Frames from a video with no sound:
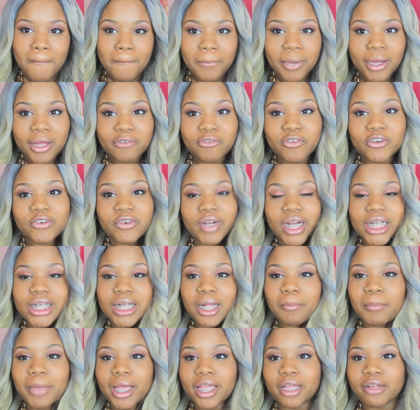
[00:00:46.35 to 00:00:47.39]
But for right
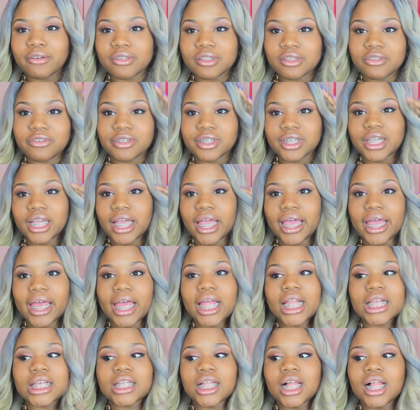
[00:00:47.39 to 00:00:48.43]
now my hair is gray
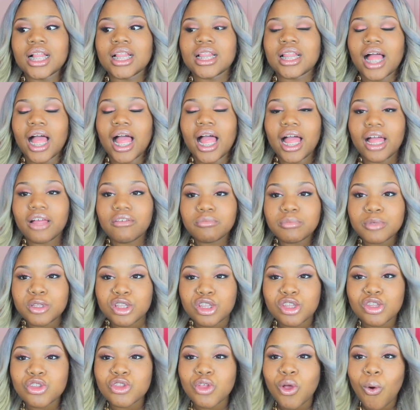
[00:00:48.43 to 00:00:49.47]
and I have been
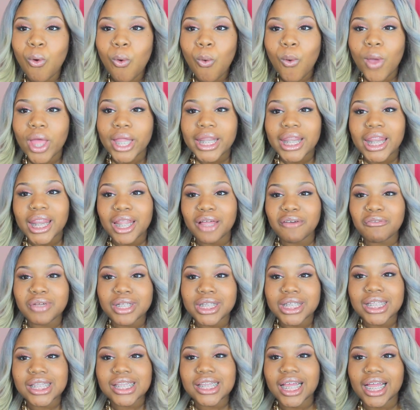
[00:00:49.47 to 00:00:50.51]
so in love
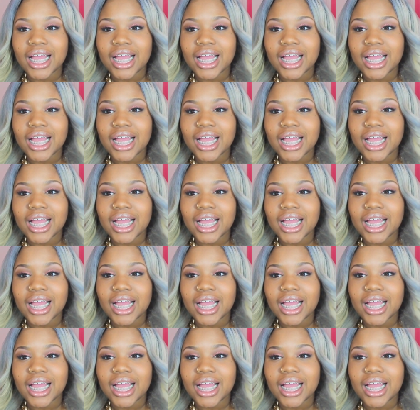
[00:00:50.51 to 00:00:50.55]
with this.